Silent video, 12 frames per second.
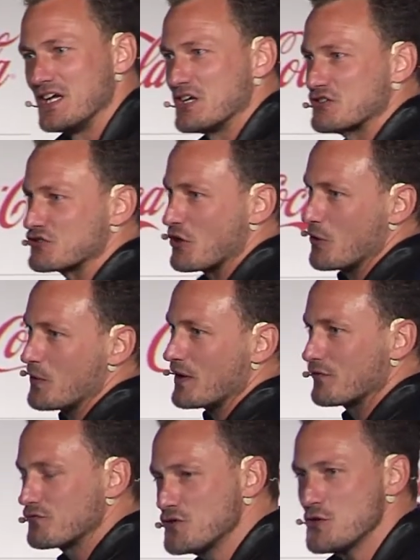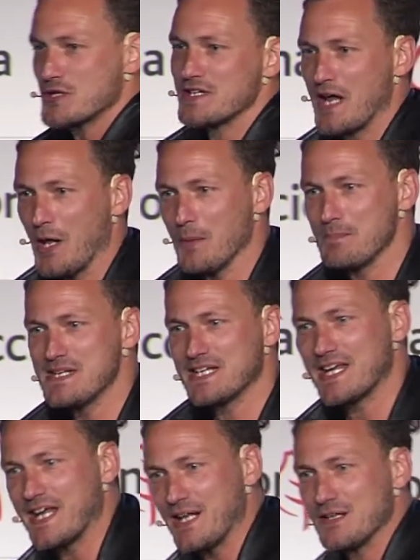So if you can help me
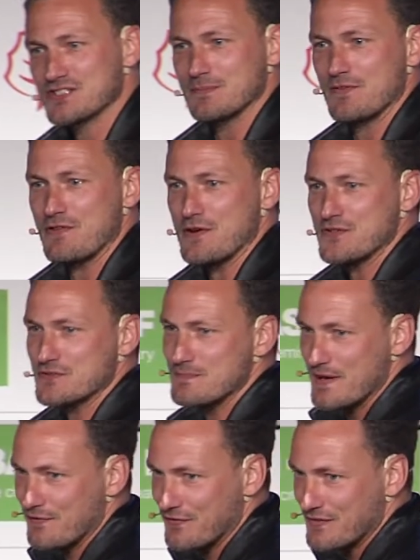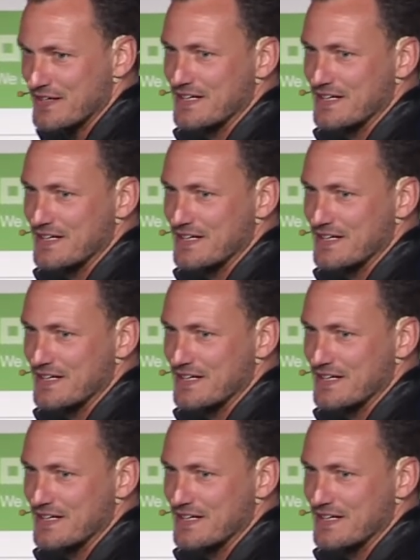kill some of those myths